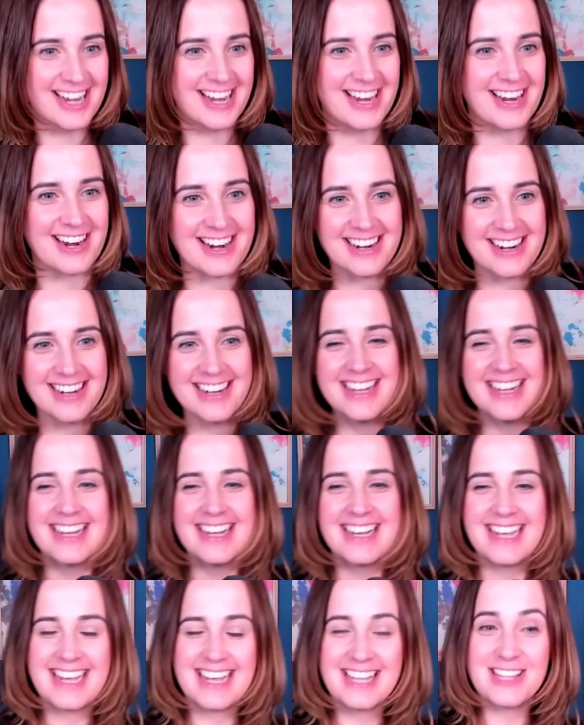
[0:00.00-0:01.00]
here
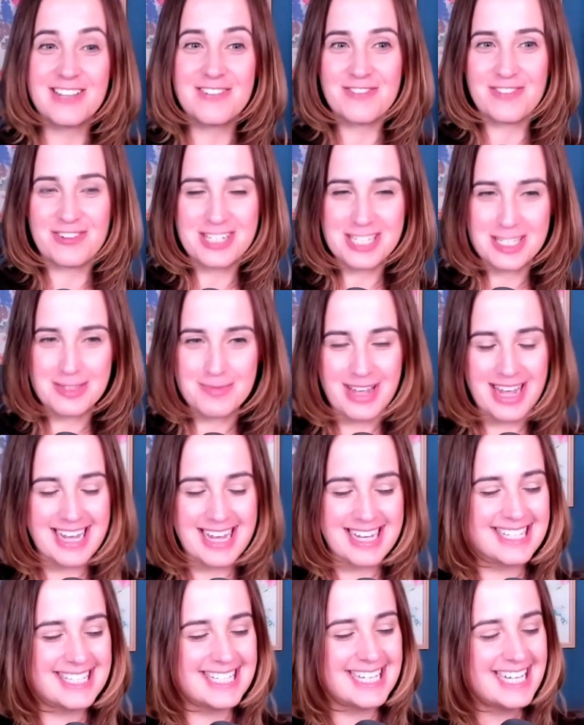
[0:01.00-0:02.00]
in the first
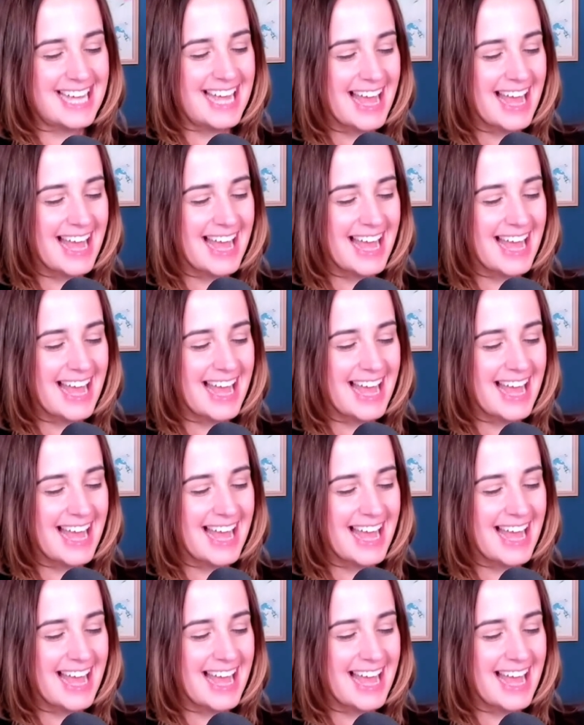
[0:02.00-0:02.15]
place?